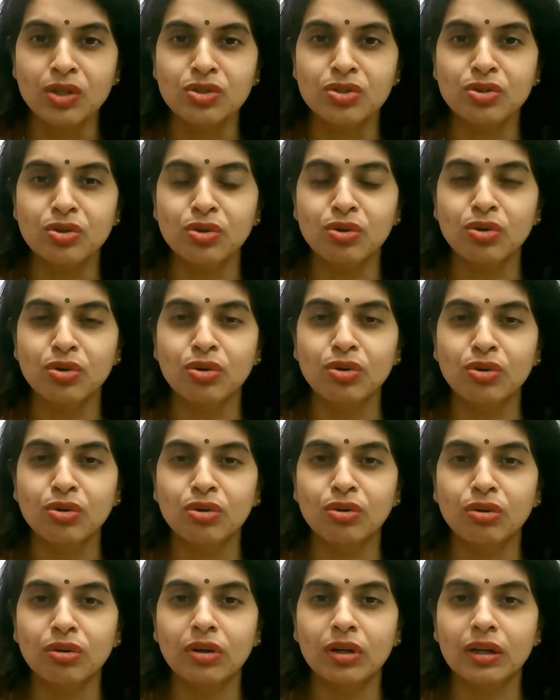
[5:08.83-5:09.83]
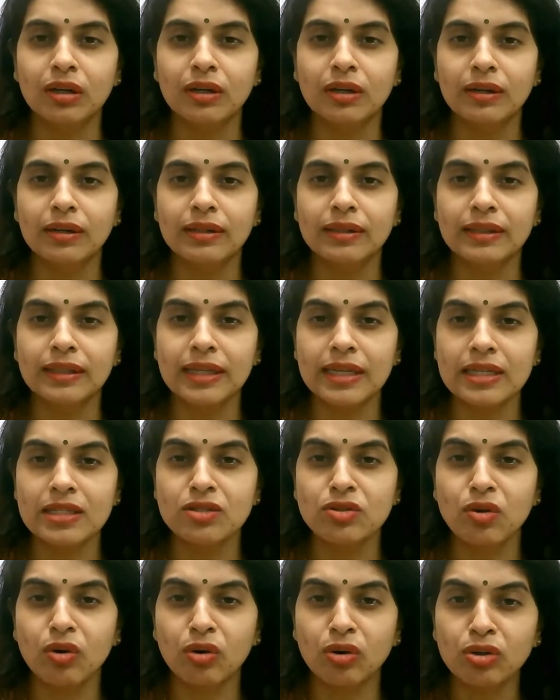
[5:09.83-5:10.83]
So
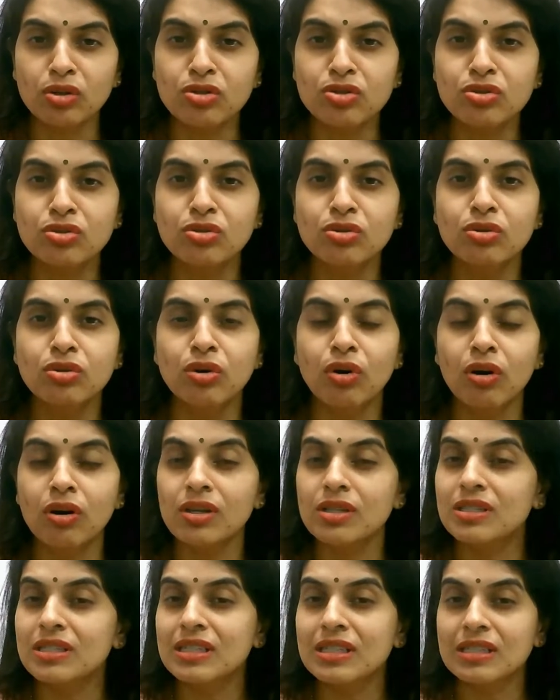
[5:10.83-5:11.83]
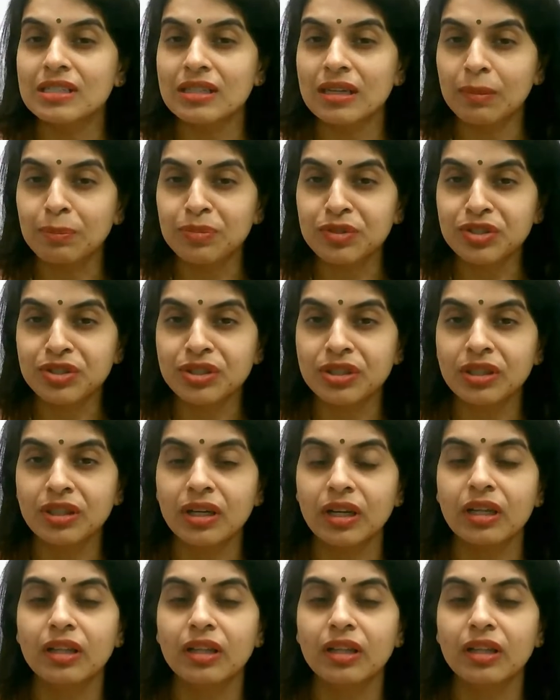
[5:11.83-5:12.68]
these also cause disruption